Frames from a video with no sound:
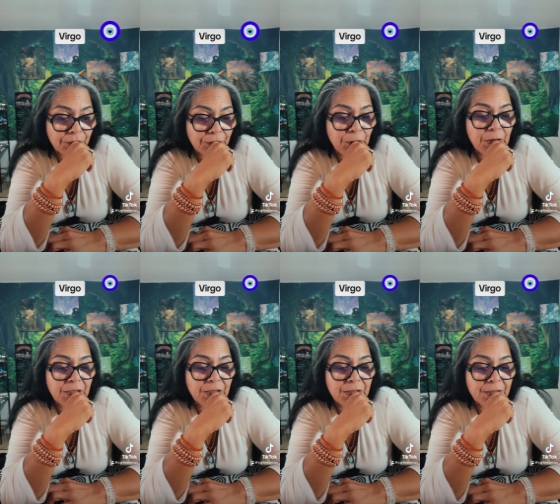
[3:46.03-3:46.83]
You
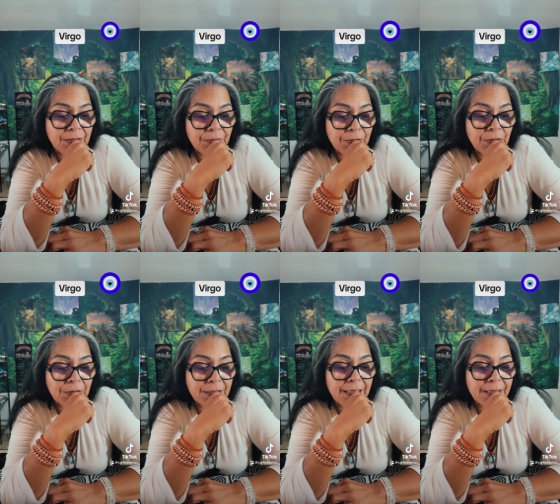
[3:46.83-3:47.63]
got yourself all
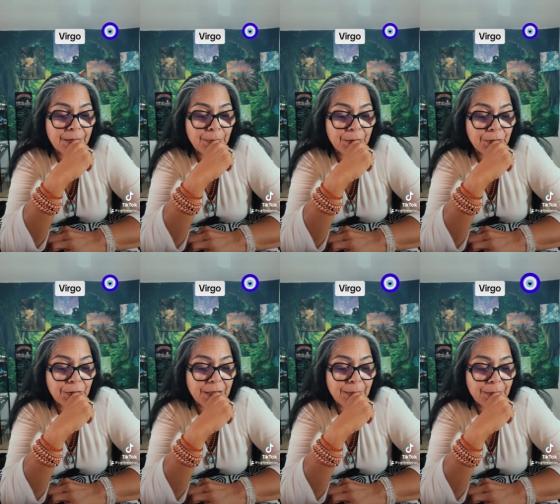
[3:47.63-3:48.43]
tied up and
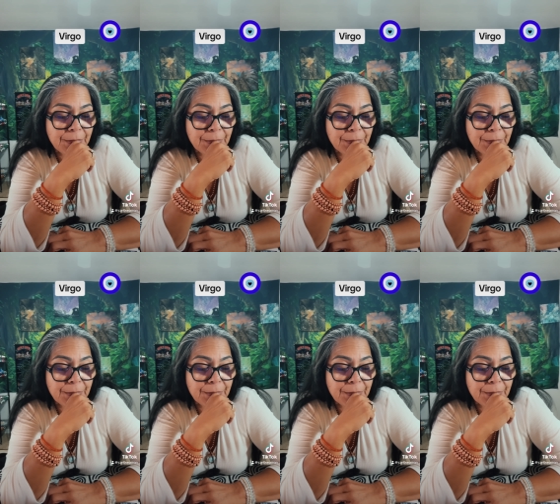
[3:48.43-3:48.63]
trapped.